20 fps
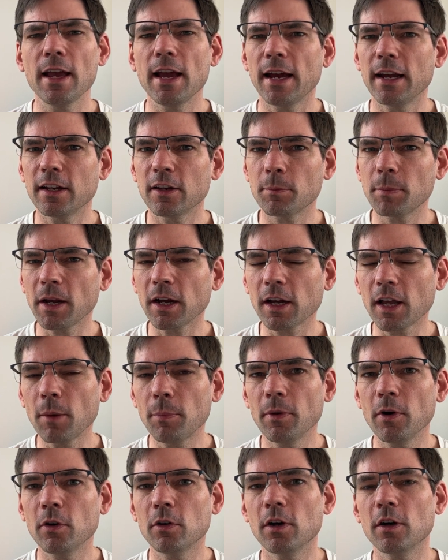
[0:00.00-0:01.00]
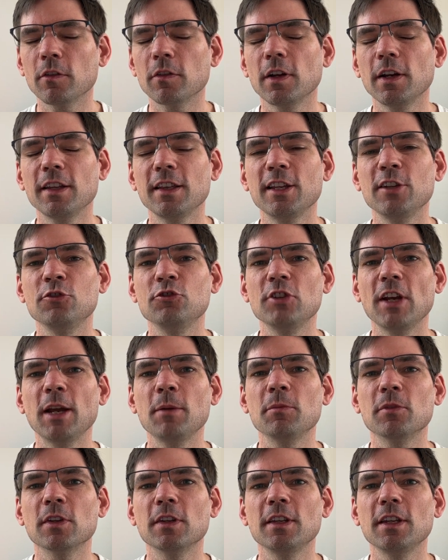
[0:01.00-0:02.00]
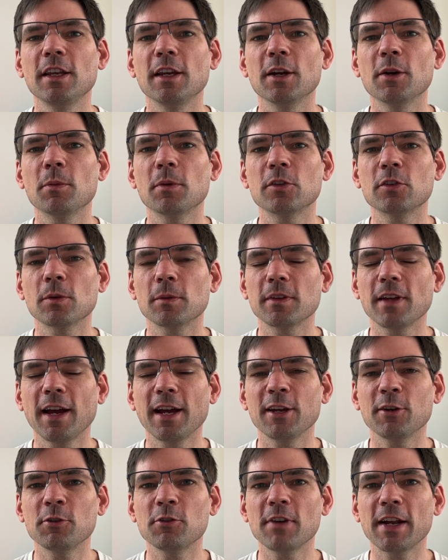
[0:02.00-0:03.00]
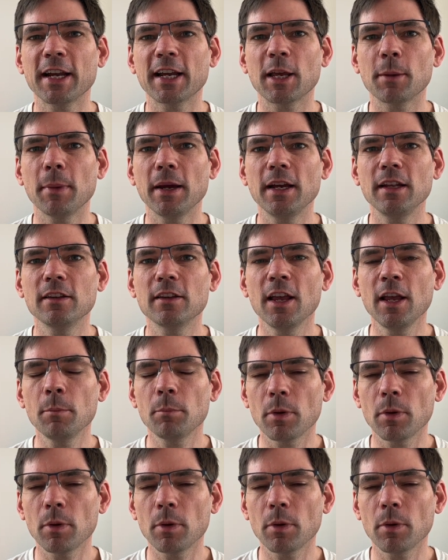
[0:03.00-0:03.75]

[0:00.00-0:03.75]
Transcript: And there'll be a couple of hidden gems in here, which I would highly recommend.